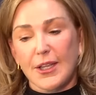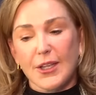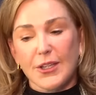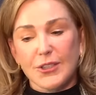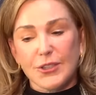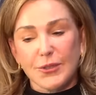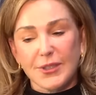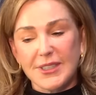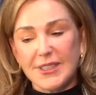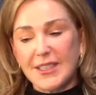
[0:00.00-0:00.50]

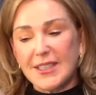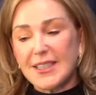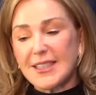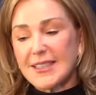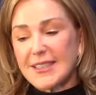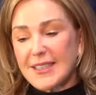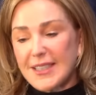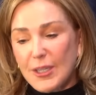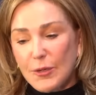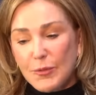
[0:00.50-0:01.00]
So he did
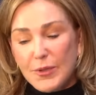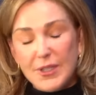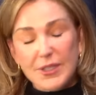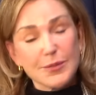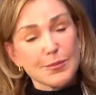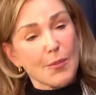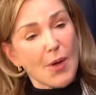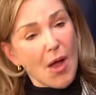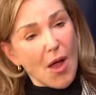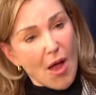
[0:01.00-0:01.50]
this thing with his
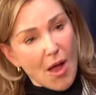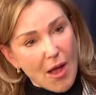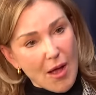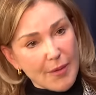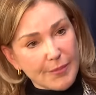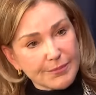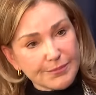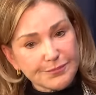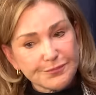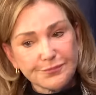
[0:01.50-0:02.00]

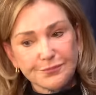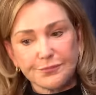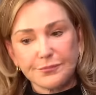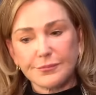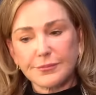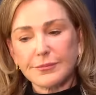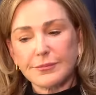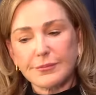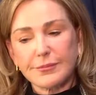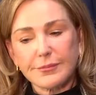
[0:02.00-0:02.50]
mom
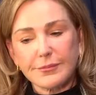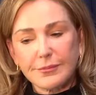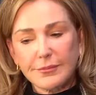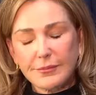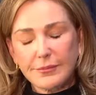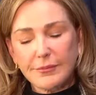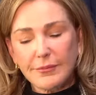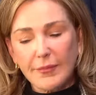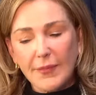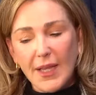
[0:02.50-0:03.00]

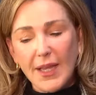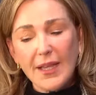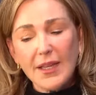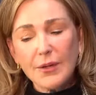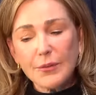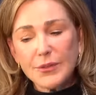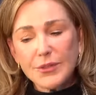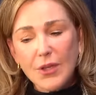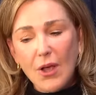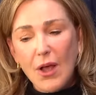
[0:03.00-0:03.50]
and it
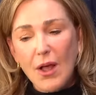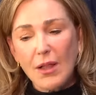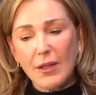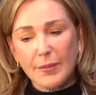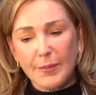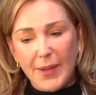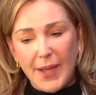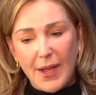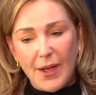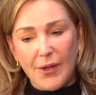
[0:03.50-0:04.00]
was all
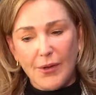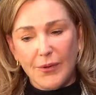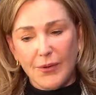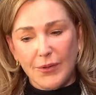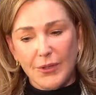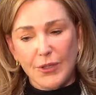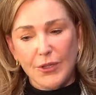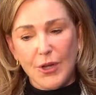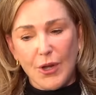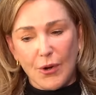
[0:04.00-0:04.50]
about,
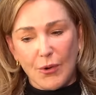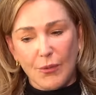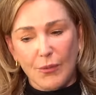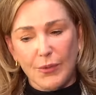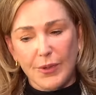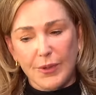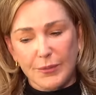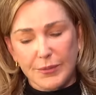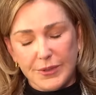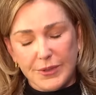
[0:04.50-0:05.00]
you know,
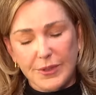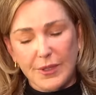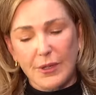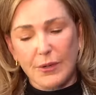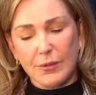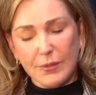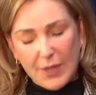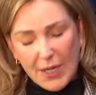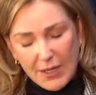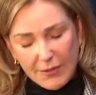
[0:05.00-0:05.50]
it was
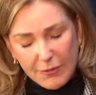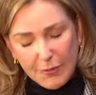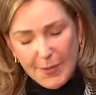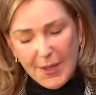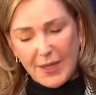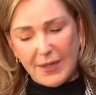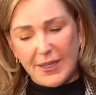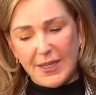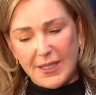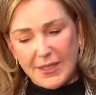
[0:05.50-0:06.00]
uh, kind of
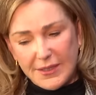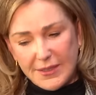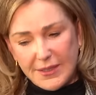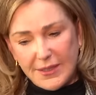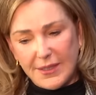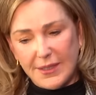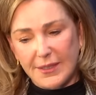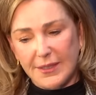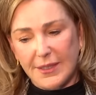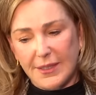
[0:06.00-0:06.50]
about an
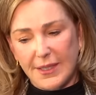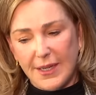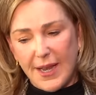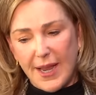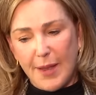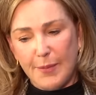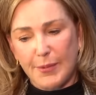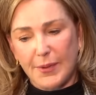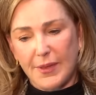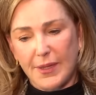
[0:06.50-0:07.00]
incident that had
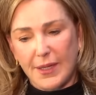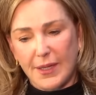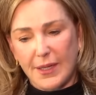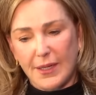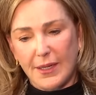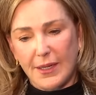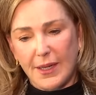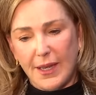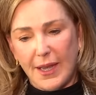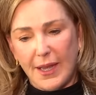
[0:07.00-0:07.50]
happened that
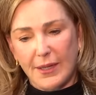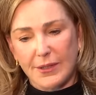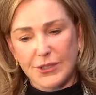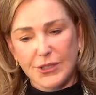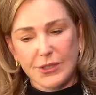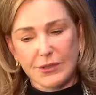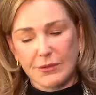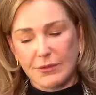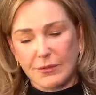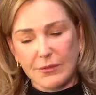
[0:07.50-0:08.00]
had
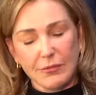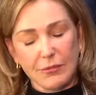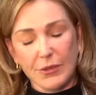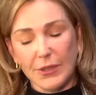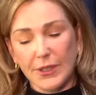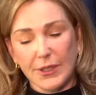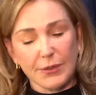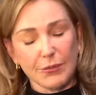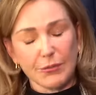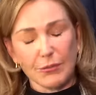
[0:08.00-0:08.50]

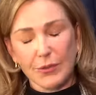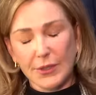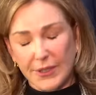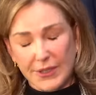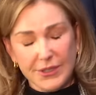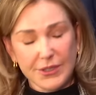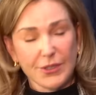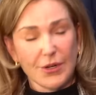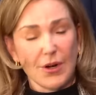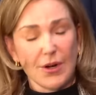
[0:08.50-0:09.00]
really really
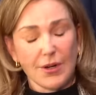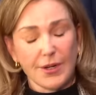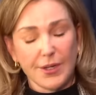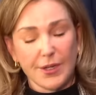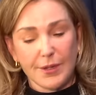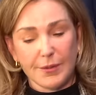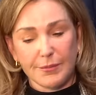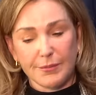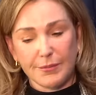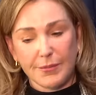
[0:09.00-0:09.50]
scarred
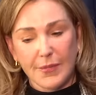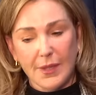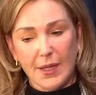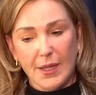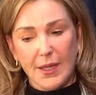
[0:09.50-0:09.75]
him